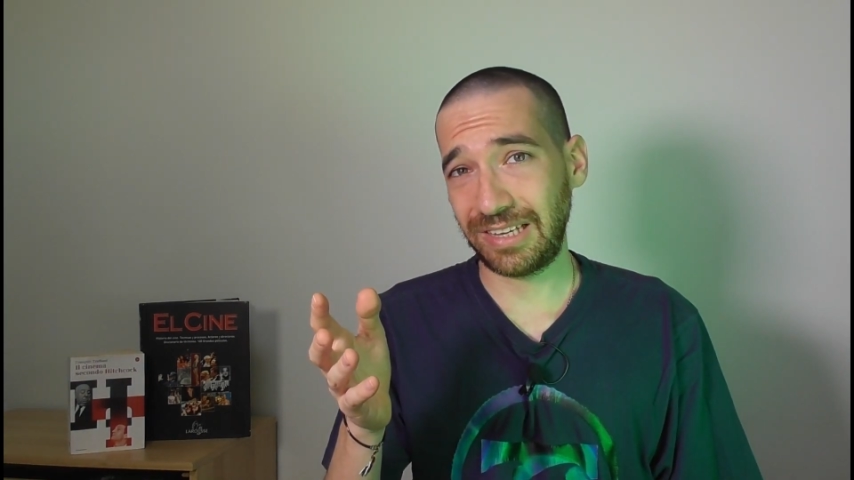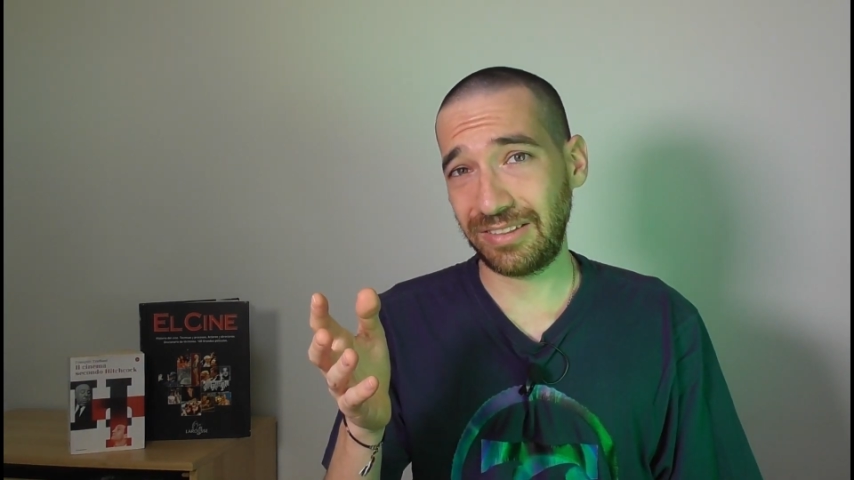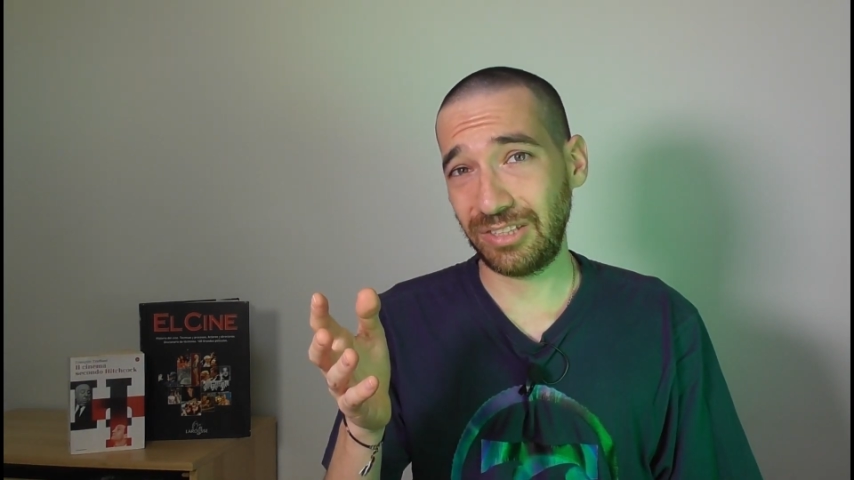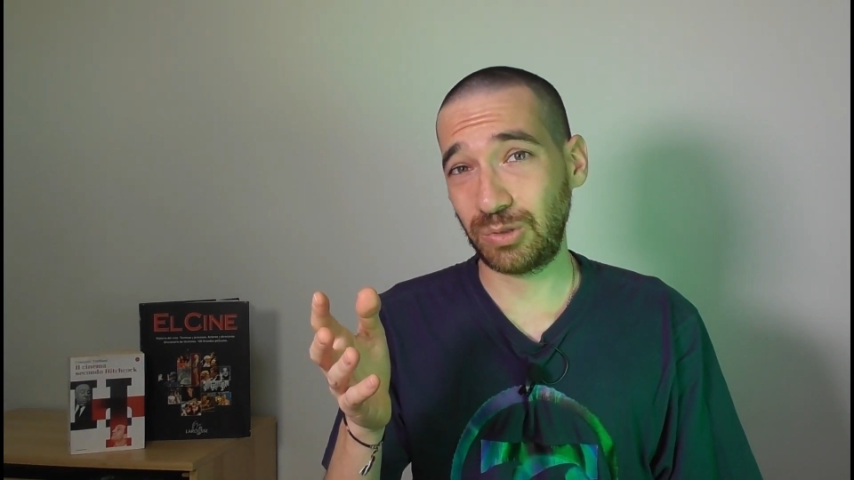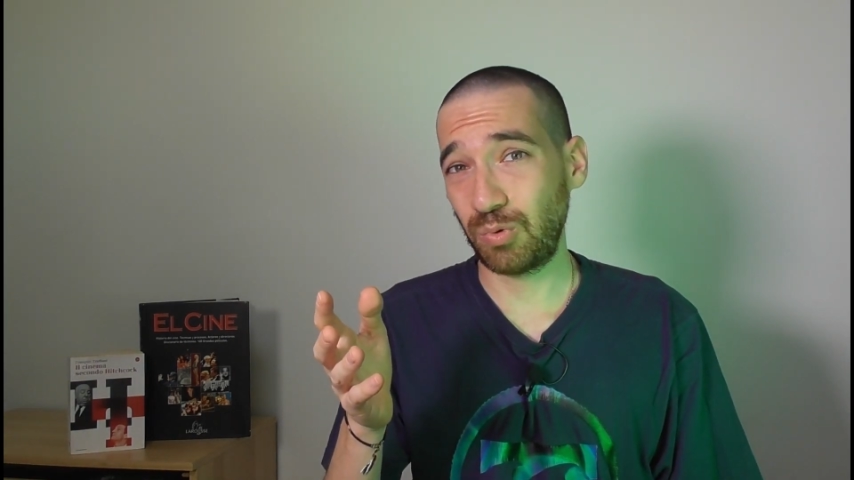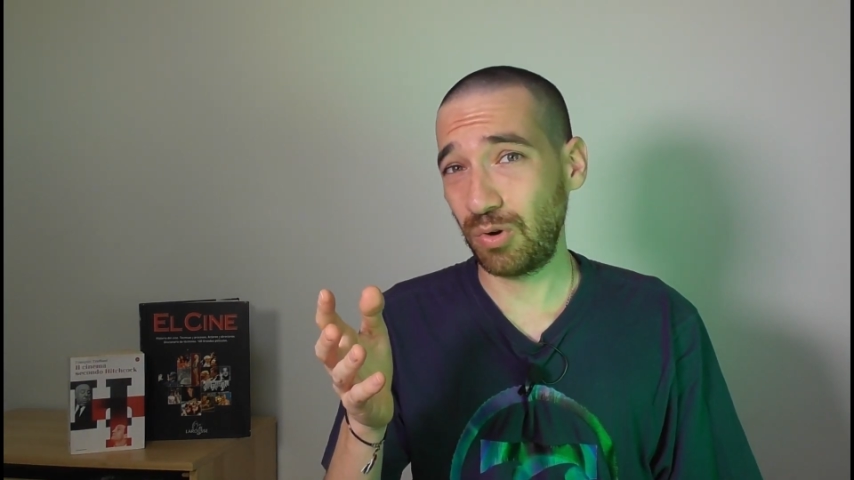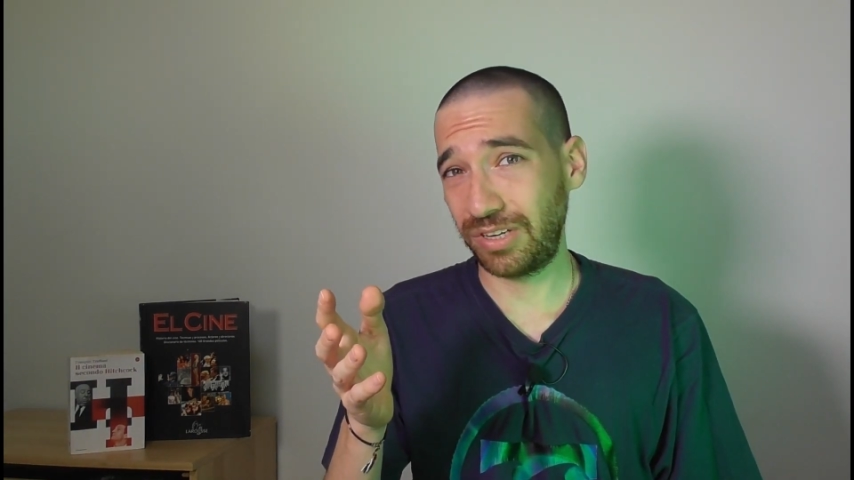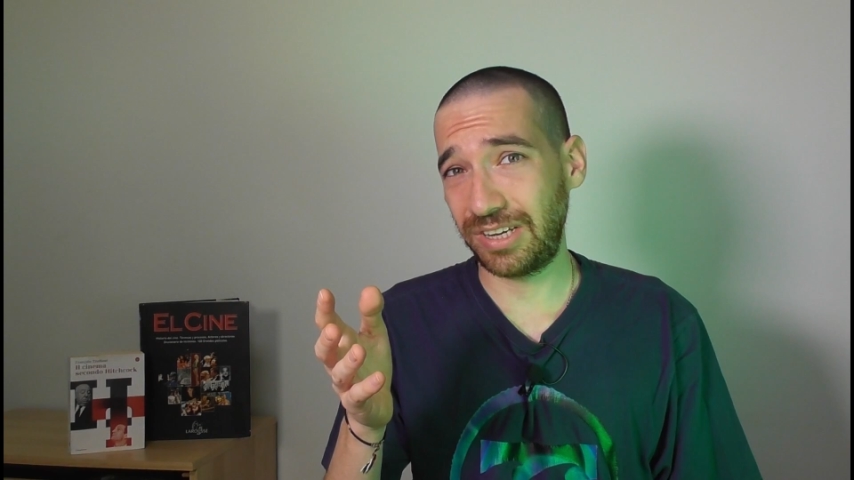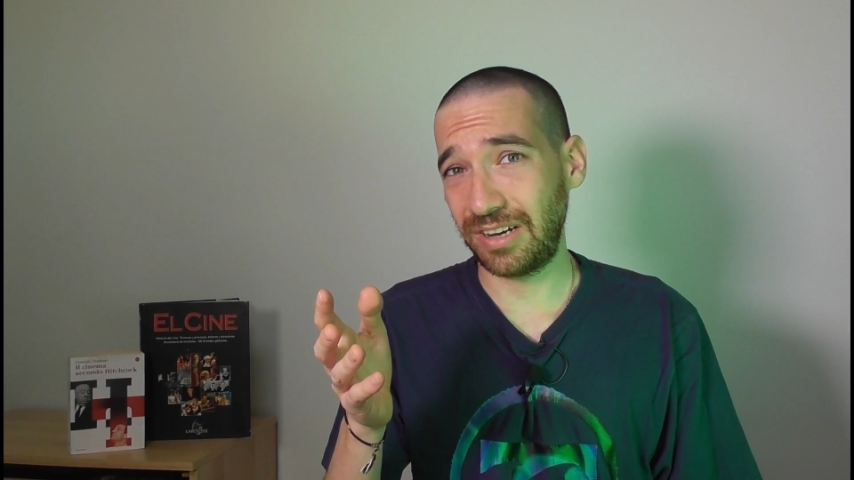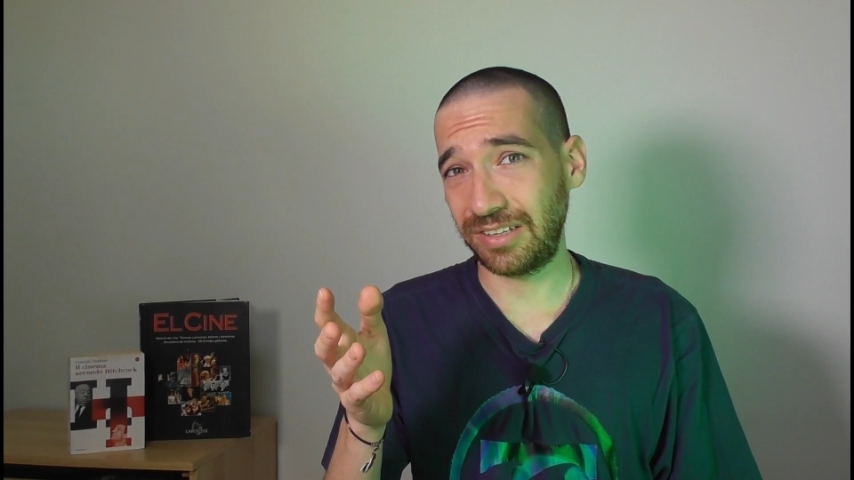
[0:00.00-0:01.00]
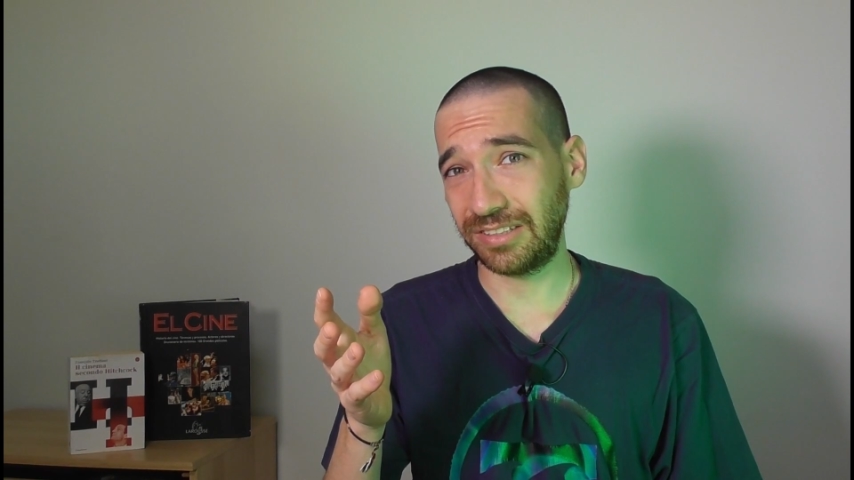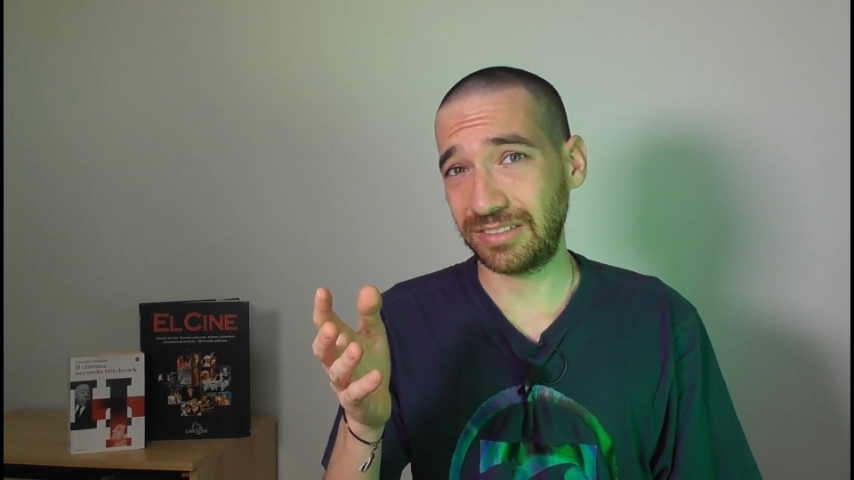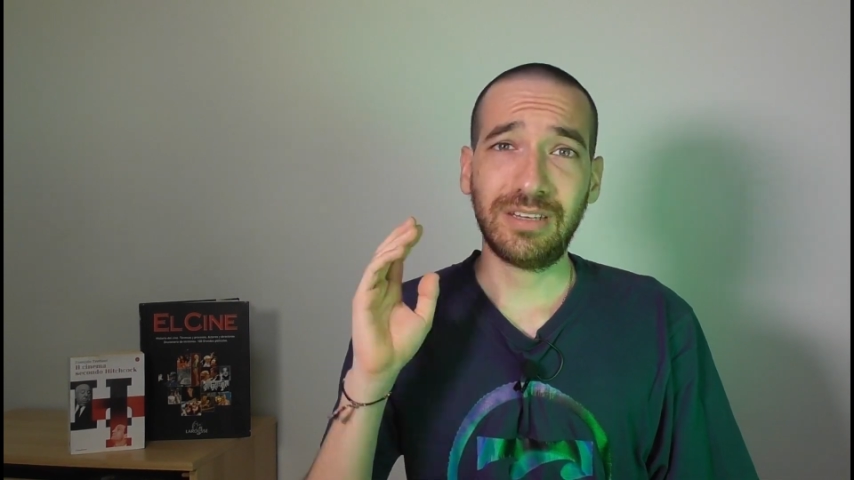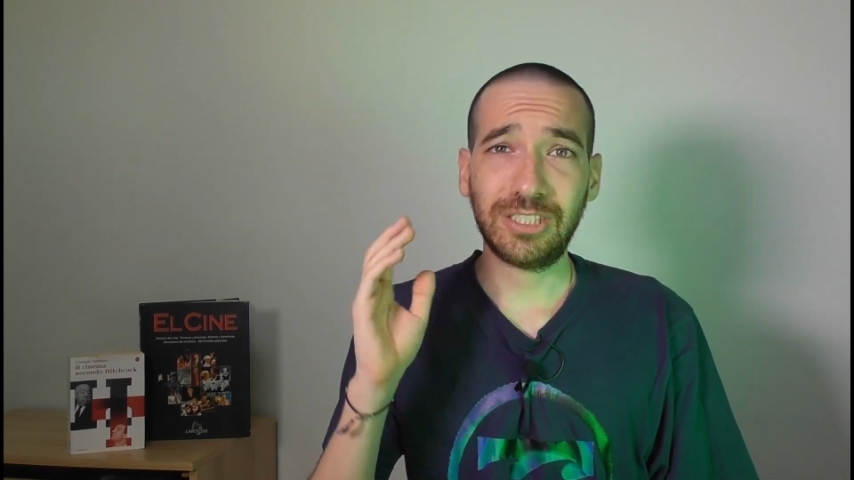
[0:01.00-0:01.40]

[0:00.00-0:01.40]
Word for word: like this won't cut it,